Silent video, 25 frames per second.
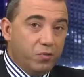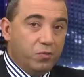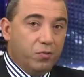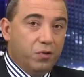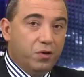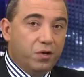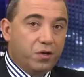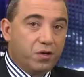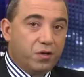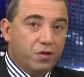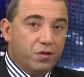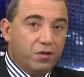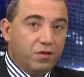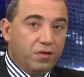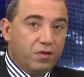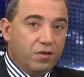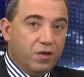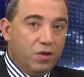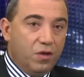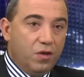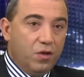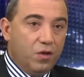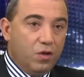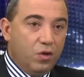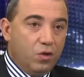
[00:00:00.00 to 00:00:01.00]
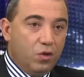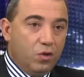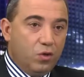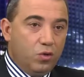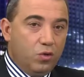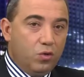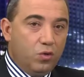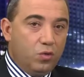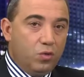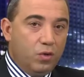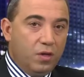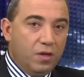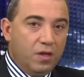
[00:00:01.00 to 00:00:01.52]
workers
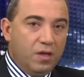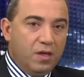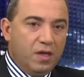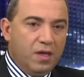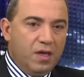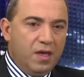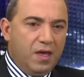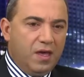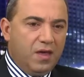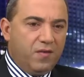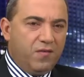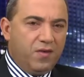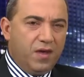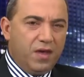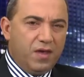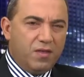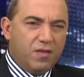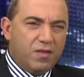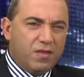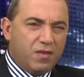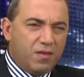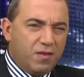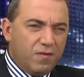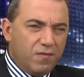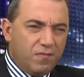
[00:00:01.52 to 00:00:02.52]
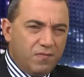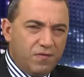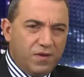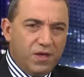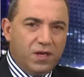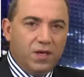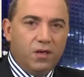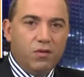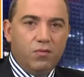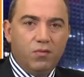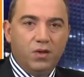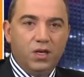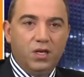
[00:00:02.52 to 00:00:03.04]
who have had
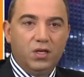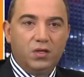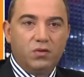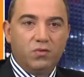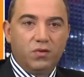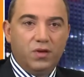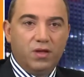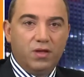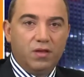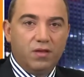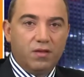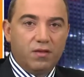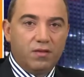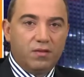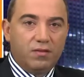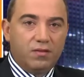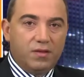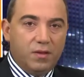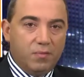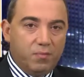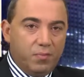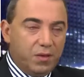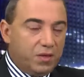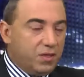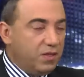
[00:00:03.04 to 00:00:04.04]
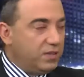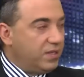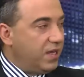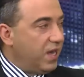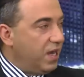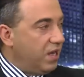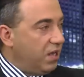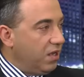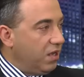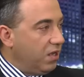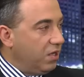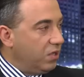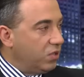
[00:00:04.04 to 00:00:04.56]
severe injuries,
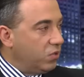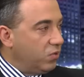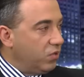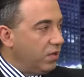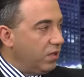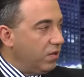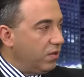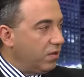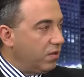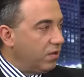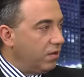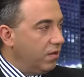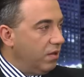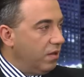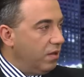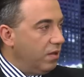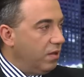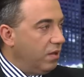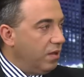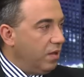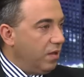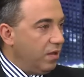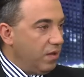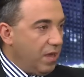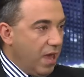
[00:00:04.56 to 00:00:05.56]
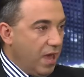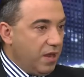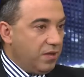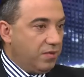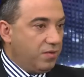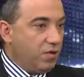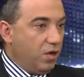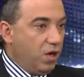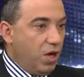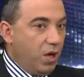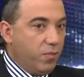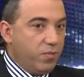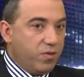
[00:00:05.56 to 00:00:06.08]
debilitating injuries, at
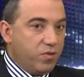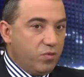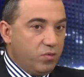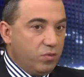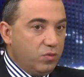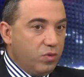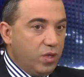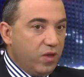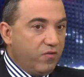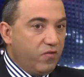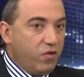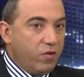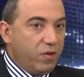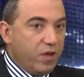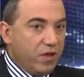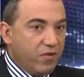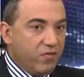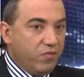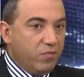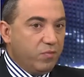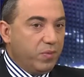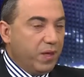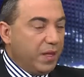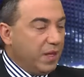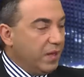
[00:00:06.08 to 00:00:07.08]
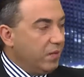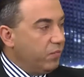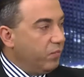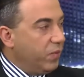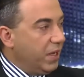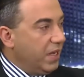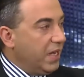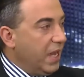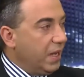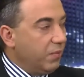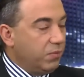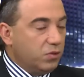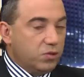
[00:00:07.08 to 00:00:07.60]
times never even
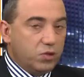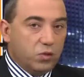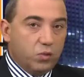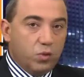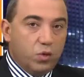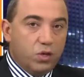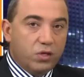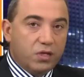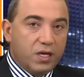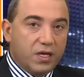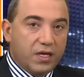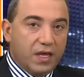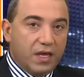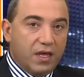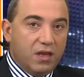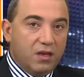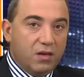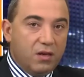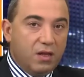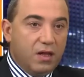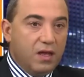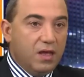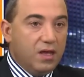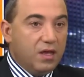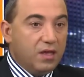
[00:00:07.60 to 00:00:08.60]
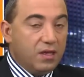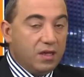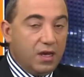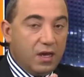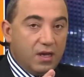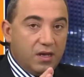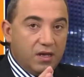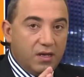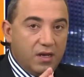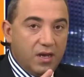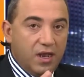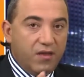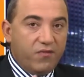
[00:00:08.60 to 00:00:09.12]
been able to work again,
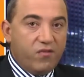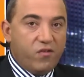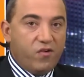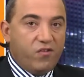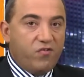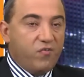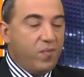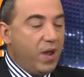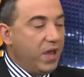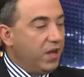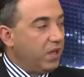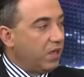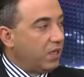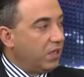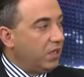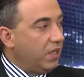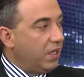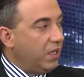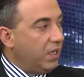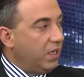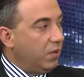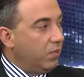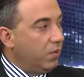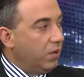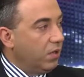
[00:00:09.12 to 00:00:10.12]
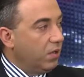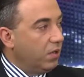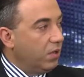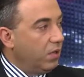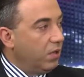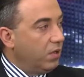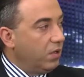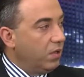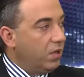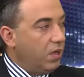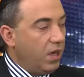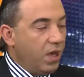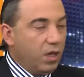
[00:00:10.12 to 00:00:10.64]
yet never have made a claim.
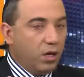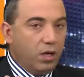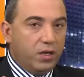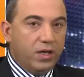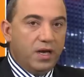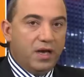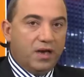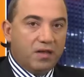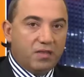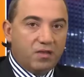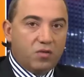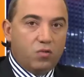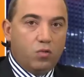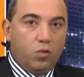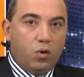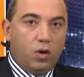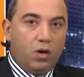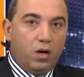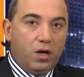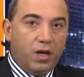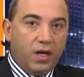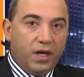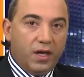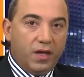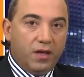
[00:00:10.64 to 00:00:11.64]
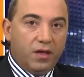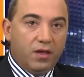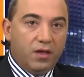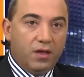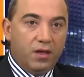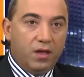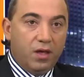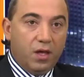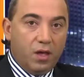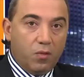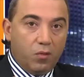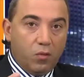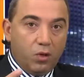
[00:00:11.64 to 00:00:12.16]
And I ask why.
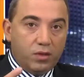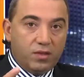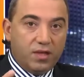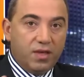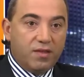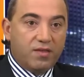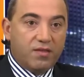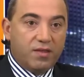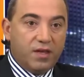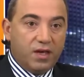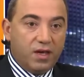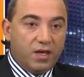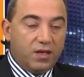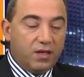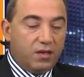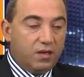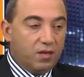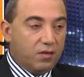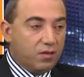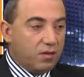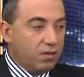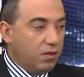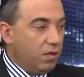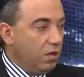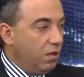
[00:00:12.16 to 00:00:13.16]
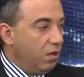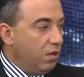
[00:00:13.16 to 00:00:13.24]
And what they say is,